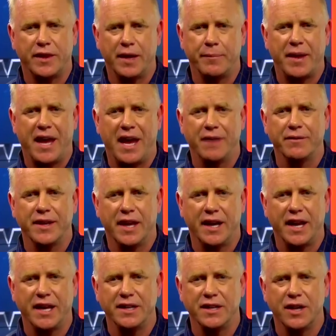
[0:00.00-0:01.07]
for them to have
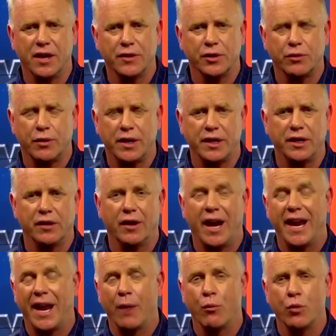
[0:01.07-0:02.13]
yet another great year,
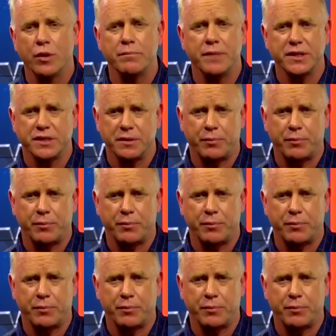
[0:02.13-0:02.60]
and I wouldn't be